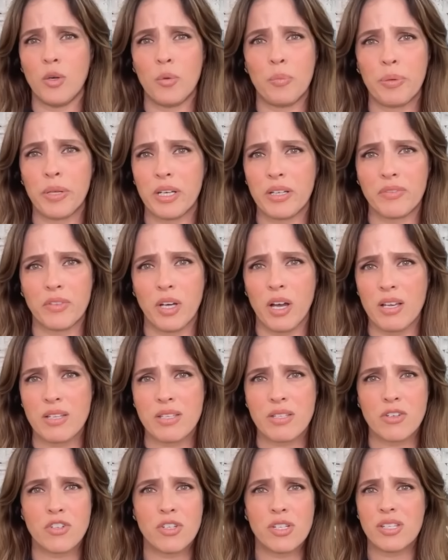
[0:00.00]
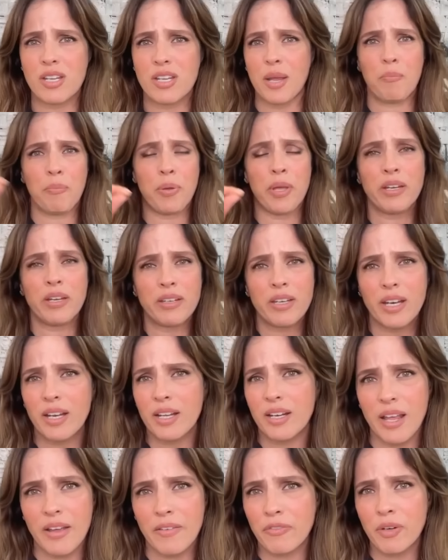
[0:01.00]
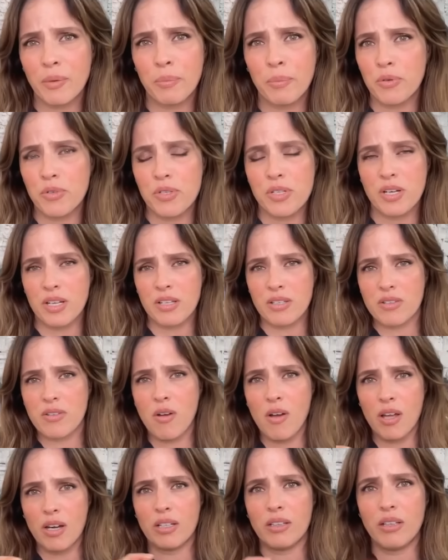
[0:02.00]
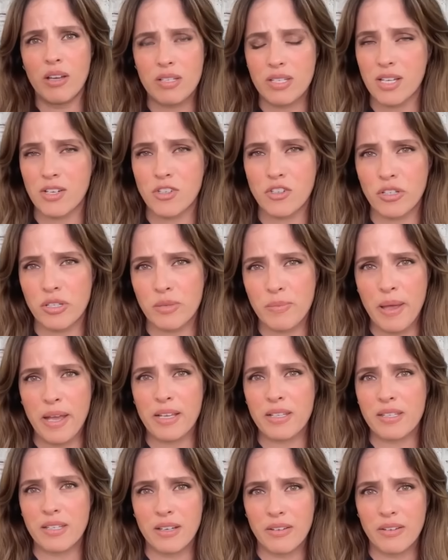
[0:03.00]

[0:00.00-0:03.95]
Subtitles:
pin of the hostages and I pinned it at every person I saw at a Los Angeles Magazine